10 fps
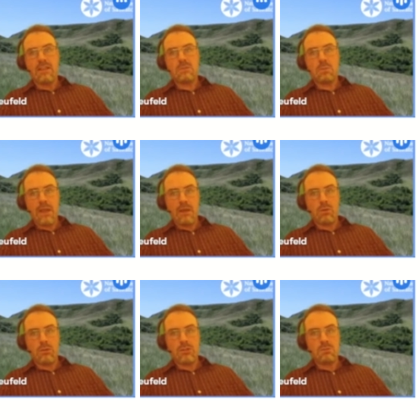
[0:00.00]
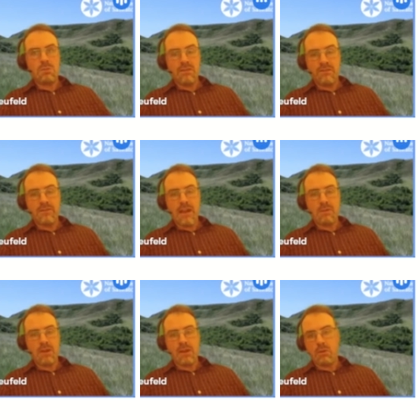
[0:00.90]
This plant will just be
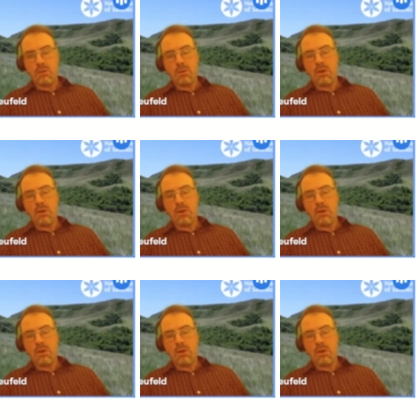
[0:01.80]
vibrating with